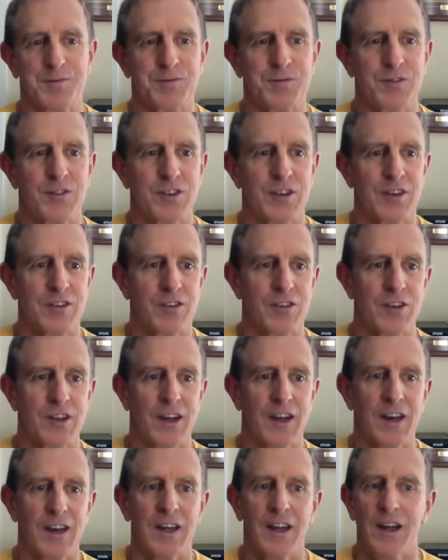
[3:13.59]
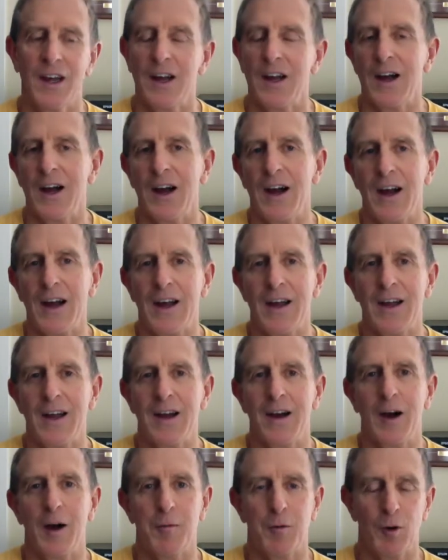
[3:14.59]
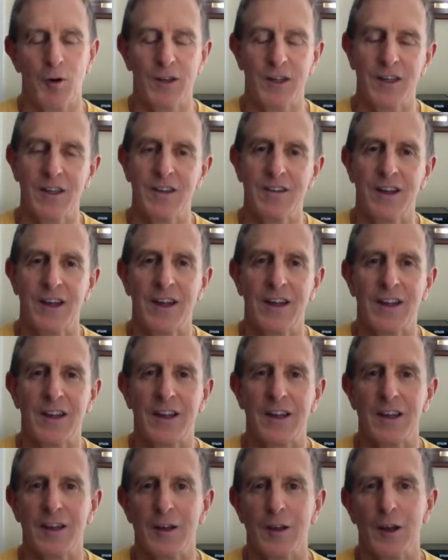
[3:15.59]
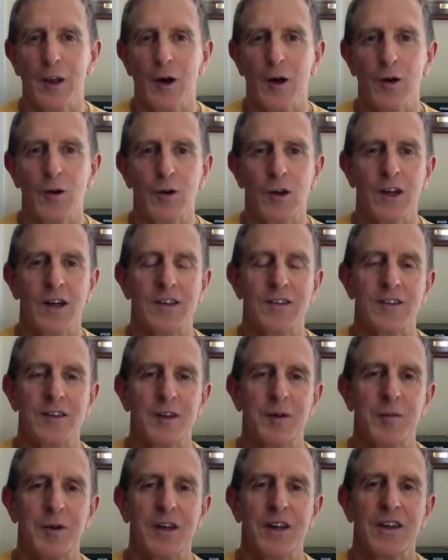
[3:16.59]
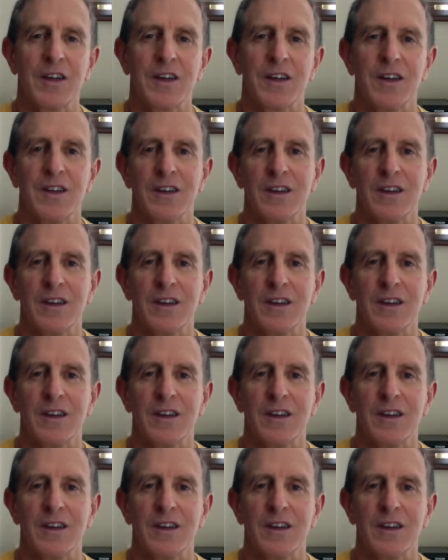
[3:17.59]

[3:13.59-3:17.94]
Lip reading: such as that. I'm only intaking low glycemic